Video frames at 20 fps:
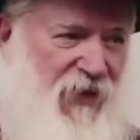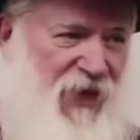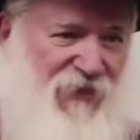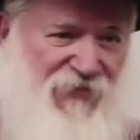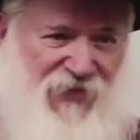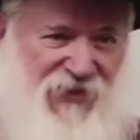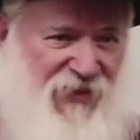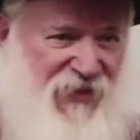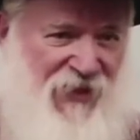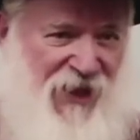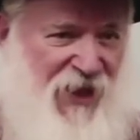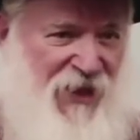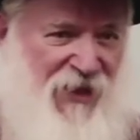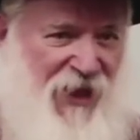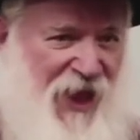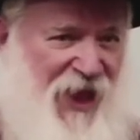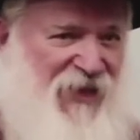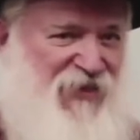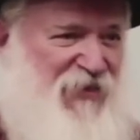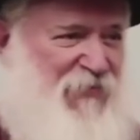Even
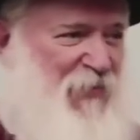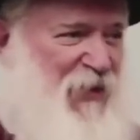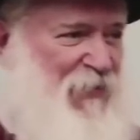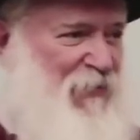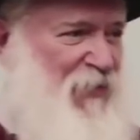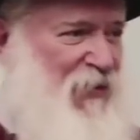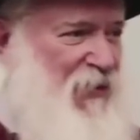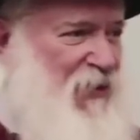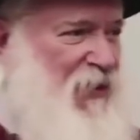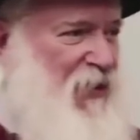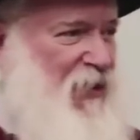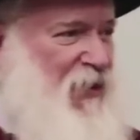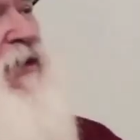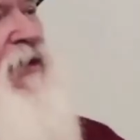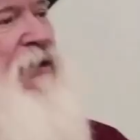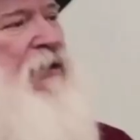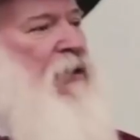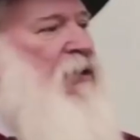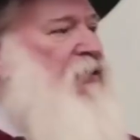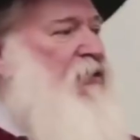today, ask people,
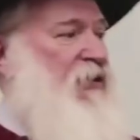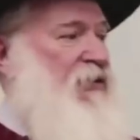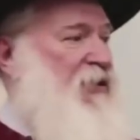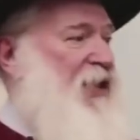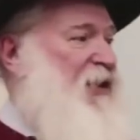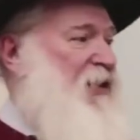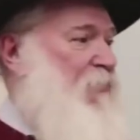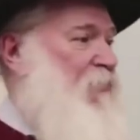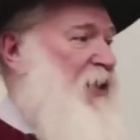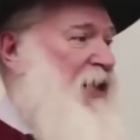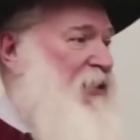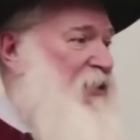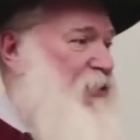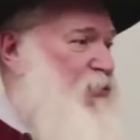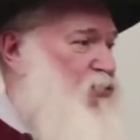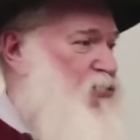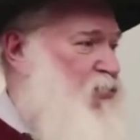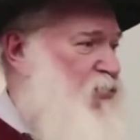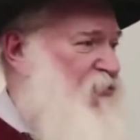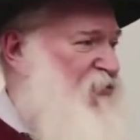you know, there are a lot of
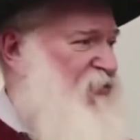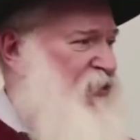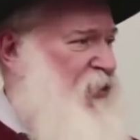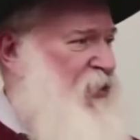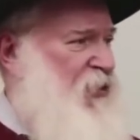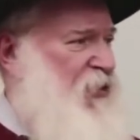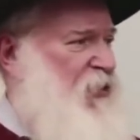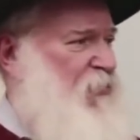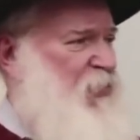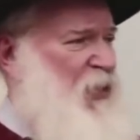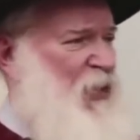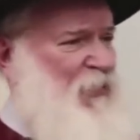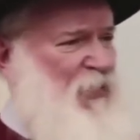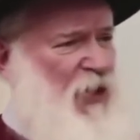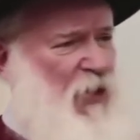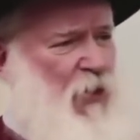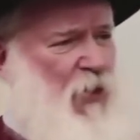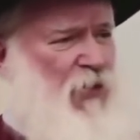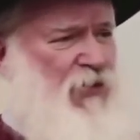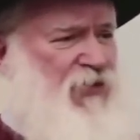Bali Tshuva,
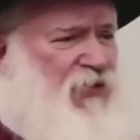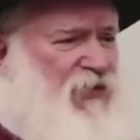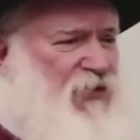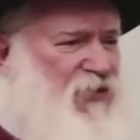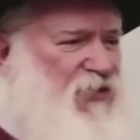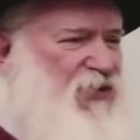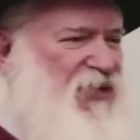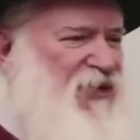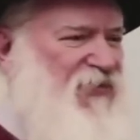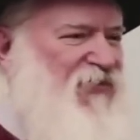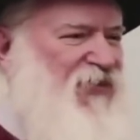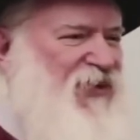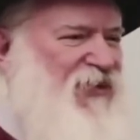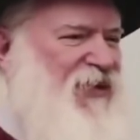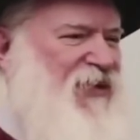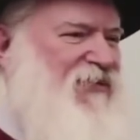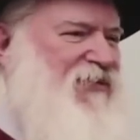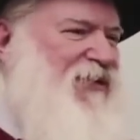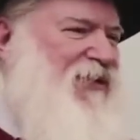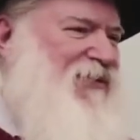people are going to yeshiva,
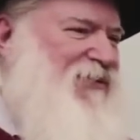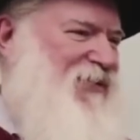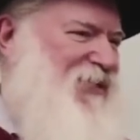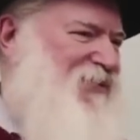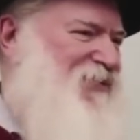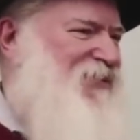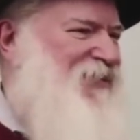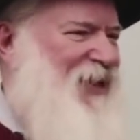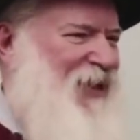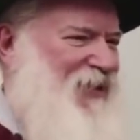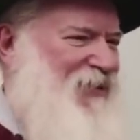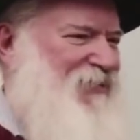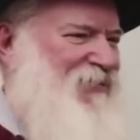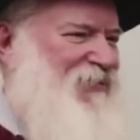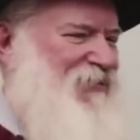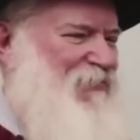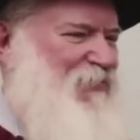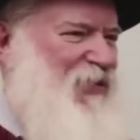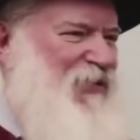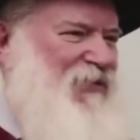and they say, yeah, it's
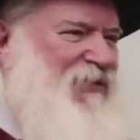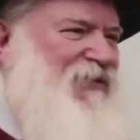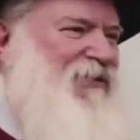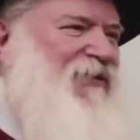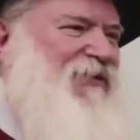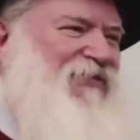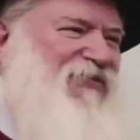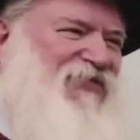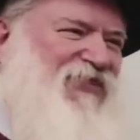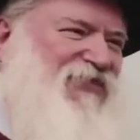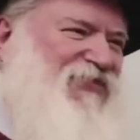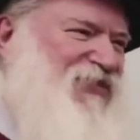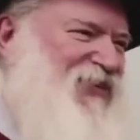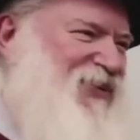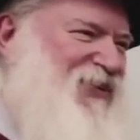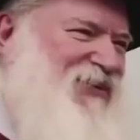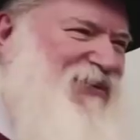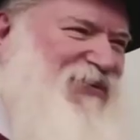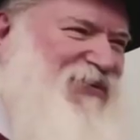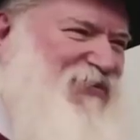nice, but you know,
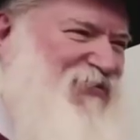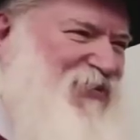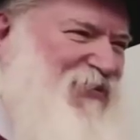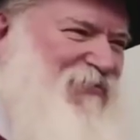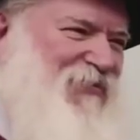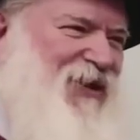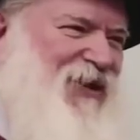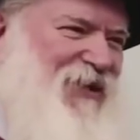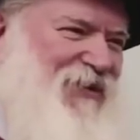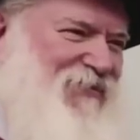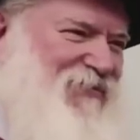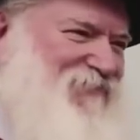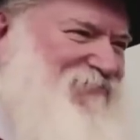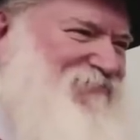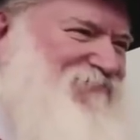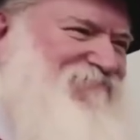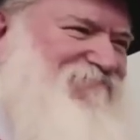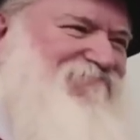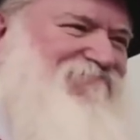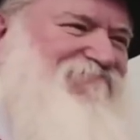50 years from now,
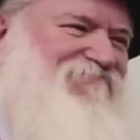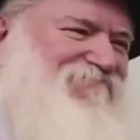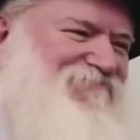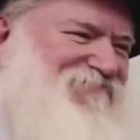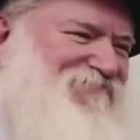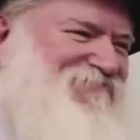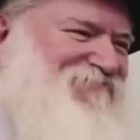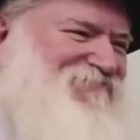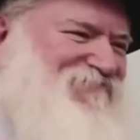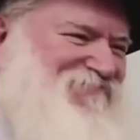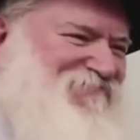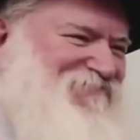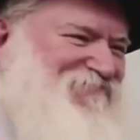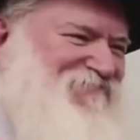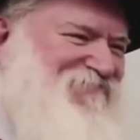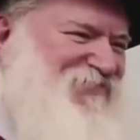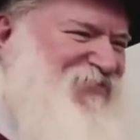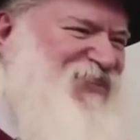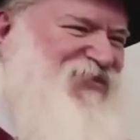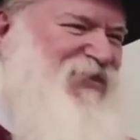
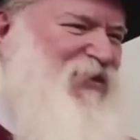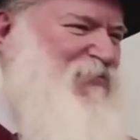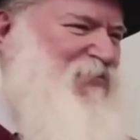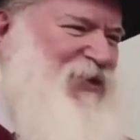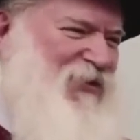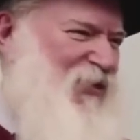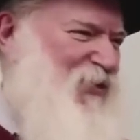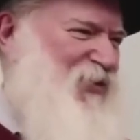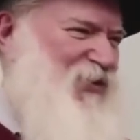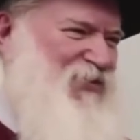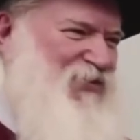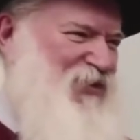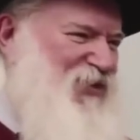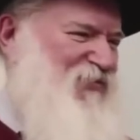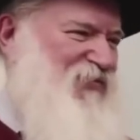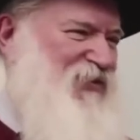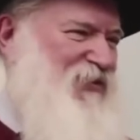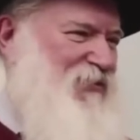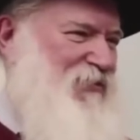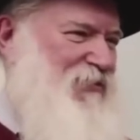there's going to be no
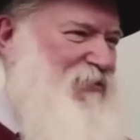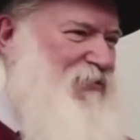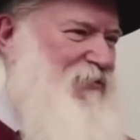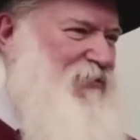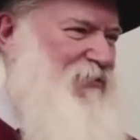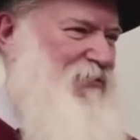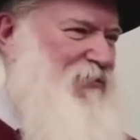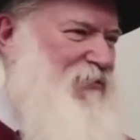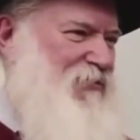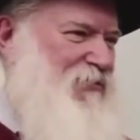yeshivas.